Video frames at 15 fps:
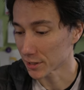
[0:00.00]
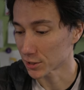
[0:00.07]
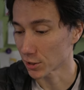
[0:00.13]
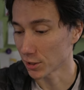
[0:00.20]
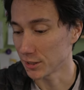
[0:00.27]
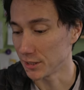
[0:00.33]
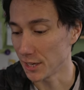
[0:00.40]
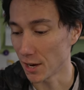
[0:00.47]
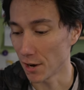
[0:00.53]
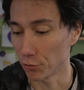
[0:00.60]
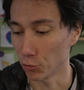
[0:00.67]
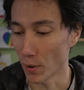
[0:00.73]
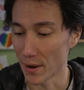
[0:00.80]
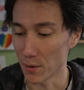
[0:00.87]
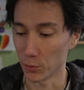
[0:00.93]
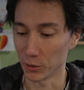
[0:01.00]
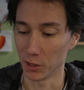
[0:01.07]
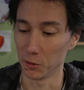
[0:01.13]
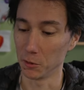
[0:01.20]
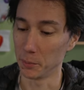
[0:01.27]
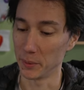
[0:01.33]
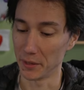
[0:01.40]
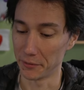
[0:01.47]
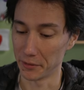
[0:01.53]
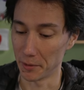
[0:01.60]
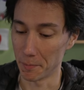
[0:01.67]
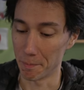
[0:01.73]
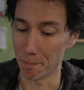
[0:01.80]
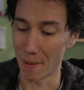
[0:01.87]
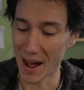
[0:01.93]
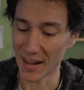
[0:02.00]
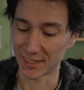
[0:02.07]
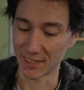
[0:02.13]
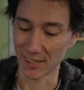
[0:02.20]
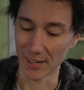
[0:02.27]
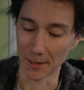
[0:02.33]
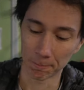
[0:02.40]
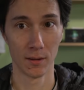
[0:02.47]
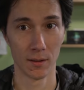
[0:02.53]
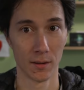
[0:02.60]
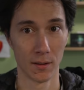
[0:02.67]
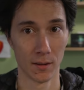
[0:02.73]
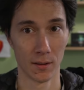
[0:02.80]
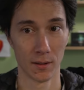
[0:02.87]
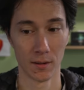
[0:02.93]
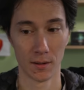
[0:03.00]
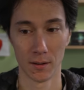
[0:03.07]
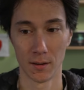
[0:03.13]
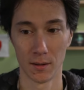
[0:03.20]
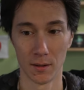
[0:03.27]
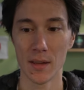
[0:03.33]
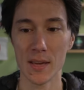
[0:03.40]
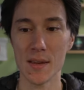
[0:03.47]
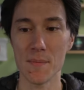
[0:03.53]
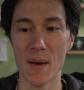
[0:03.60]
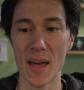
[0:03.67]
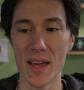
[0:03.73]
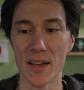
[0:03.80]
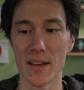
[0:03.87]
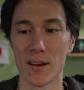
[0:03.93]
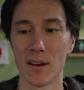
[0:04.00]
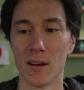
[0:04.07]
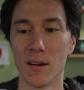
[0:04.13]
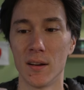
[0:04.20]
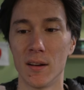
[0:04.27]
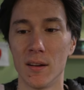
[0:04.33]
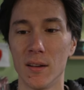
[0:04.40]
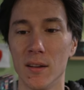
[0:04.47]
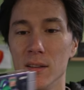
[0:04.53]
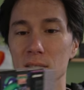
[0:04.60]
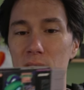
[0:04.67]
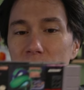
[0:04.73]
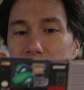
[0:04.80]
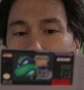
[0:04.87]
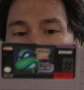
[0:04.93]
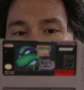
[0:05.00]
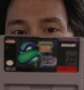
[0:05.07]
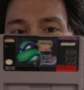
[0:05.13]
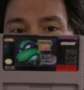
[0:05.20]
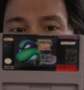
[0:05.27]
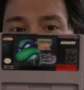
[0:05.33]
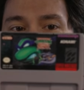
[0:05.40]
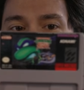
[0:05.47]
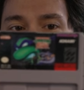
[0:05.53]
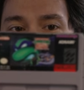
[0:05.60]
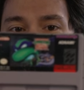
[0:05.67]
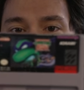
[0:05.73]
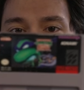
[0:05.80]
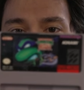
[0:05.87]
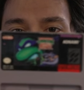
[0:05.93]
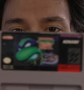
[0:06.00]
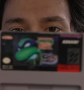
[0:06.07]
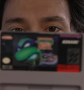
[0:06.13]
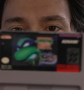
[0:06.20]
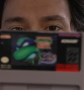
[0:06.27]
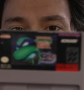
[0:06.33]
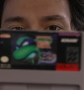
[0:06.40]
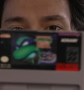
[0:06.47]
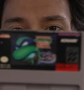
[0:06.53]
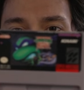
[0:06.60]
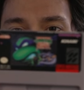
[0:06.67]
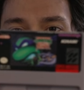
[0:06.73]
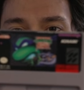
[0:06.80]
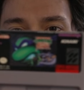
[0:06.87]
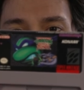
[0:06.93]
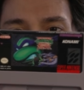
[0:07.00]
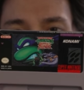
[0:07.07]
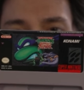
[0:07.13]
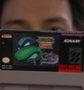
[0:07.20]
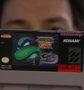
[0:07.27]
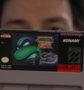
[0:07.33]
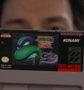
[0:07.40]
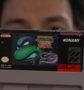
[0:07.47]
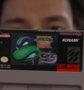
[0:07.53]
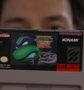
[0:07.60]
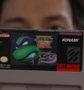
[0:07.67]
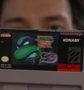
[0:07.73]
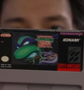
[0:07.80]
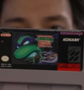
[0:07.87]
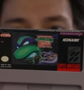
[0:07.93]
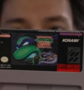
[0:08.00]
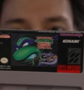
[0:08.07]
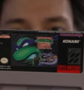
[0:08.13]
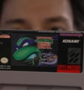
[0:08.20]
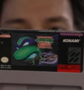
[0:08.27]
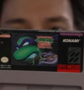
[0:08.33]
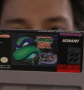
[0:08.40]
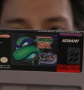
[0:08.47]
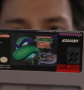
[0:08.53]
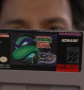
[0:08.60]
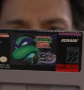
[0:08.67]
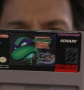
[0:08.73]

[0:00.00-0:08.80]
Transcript: start the day off right with a little bit of an unboxing. eBay Teenage Mutant Ninja Turtles Tournament Fighters from 1991 or